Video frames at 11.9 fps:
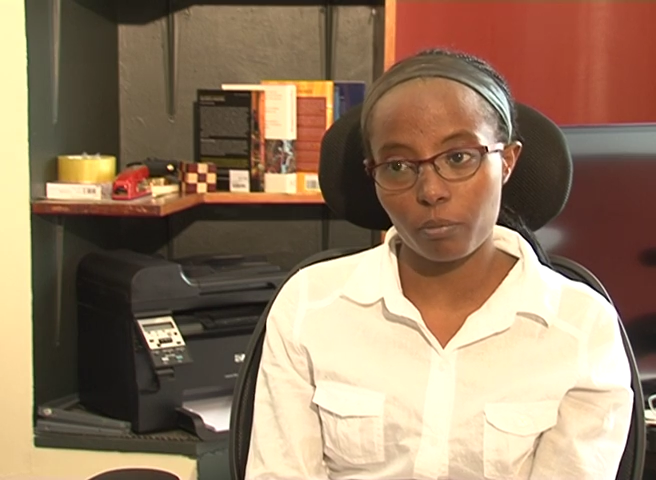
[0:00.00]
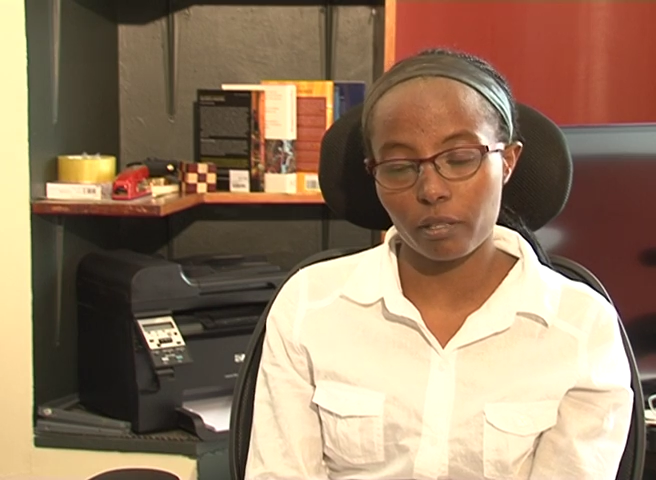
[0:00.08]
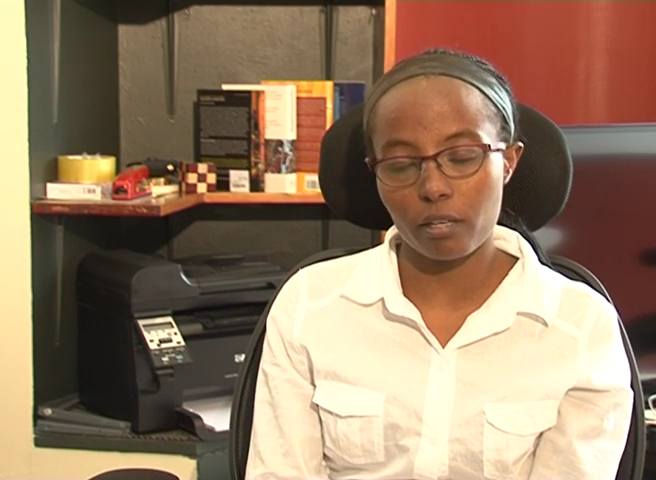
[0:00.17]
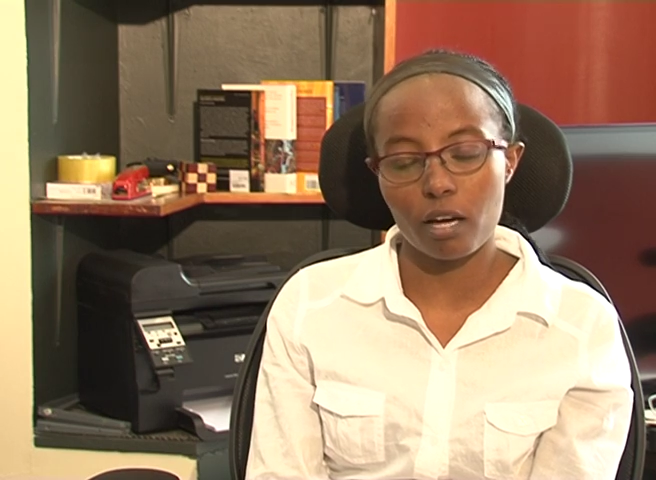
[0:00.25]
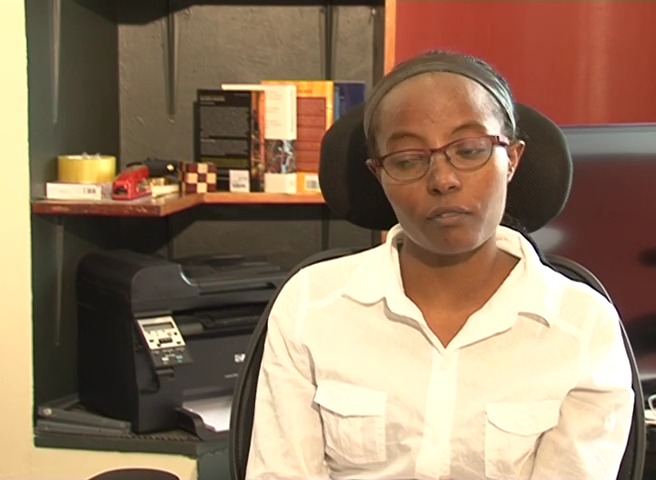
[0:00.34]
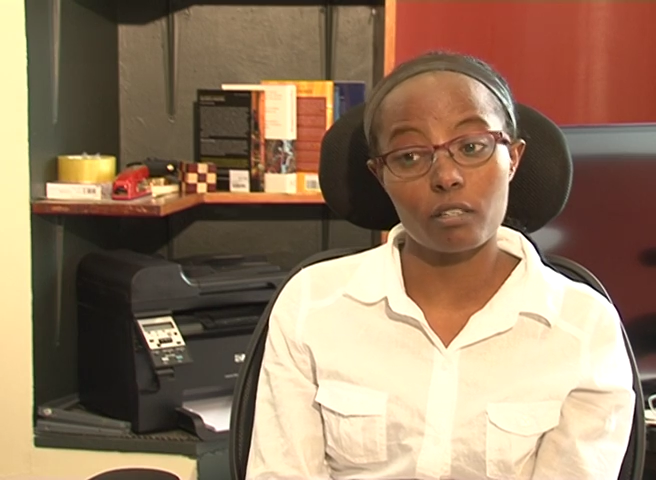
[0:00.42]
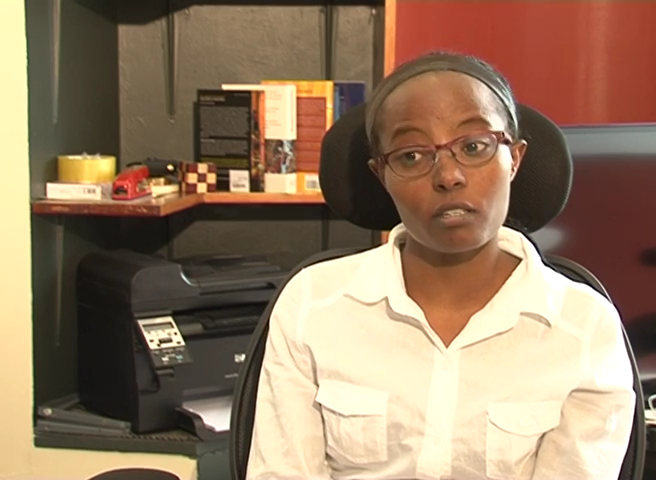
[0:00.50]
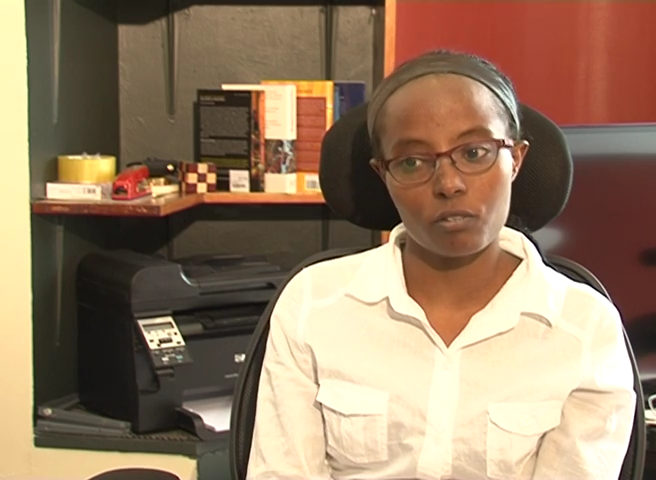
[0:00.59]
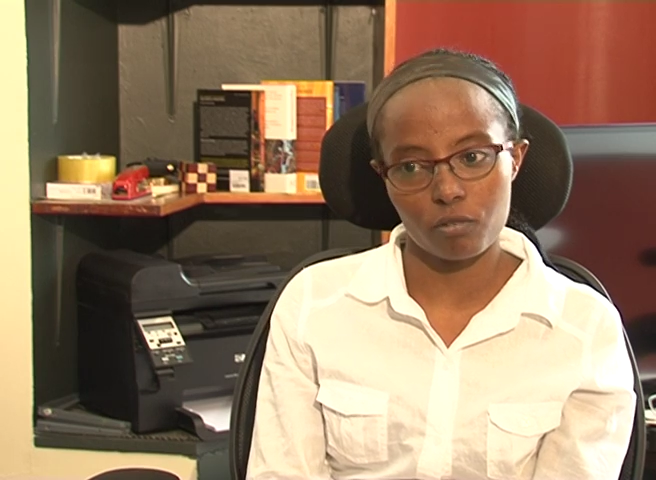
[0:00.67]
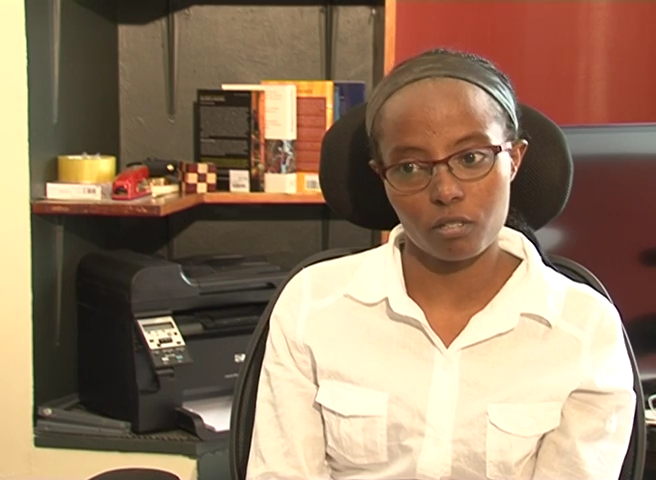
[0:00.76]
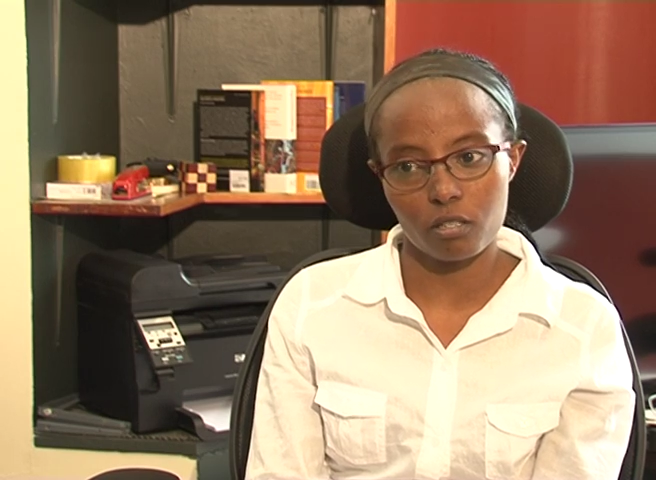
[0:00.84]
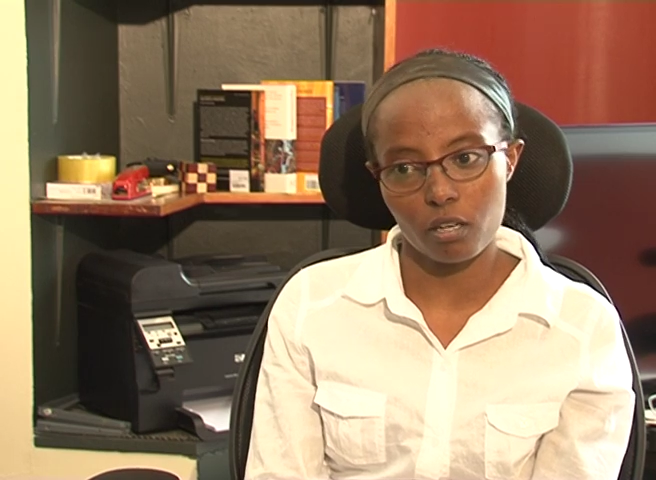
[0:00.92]
but they have an
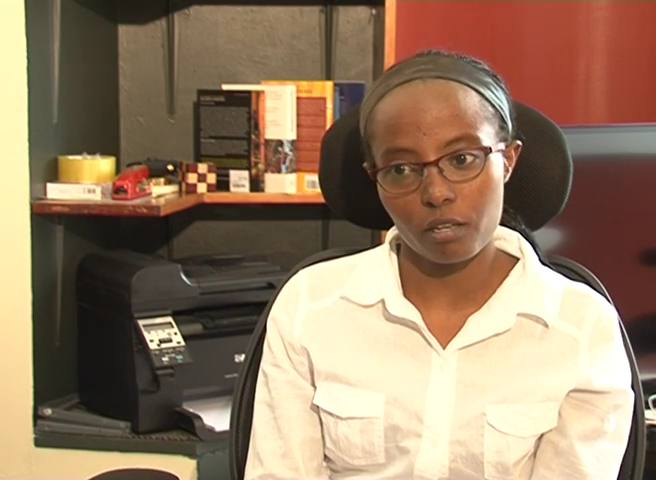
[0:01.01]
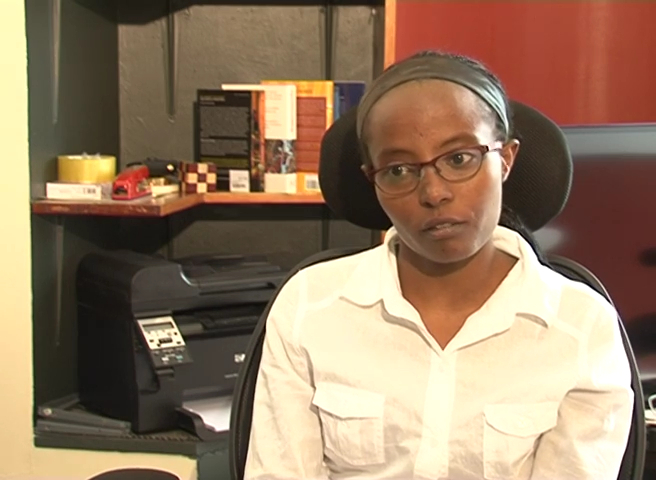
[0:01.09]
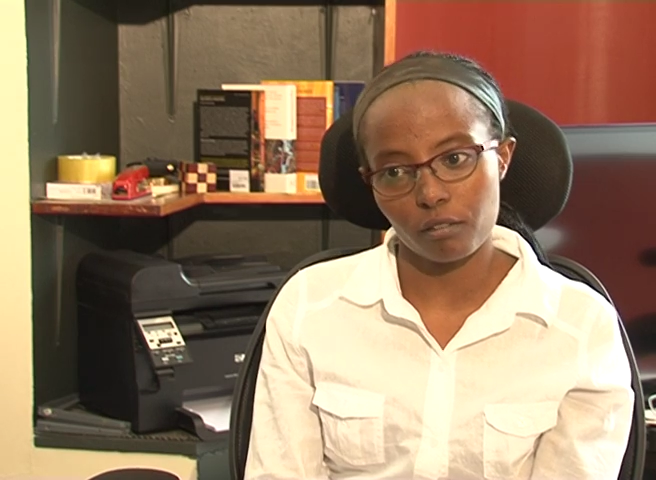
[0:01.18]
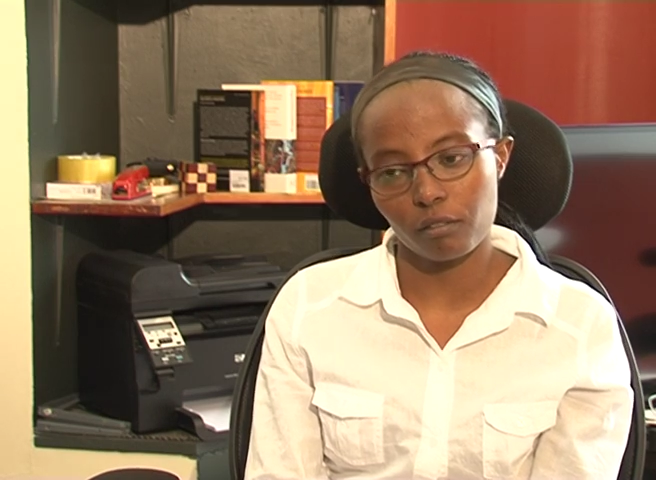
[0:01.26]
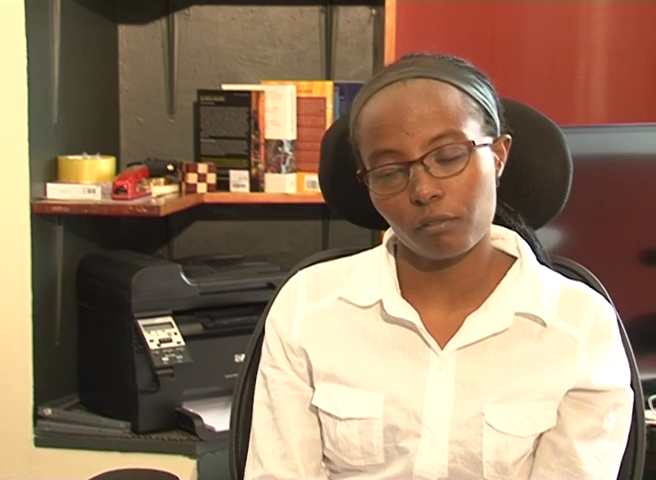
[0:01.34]
interest in IT.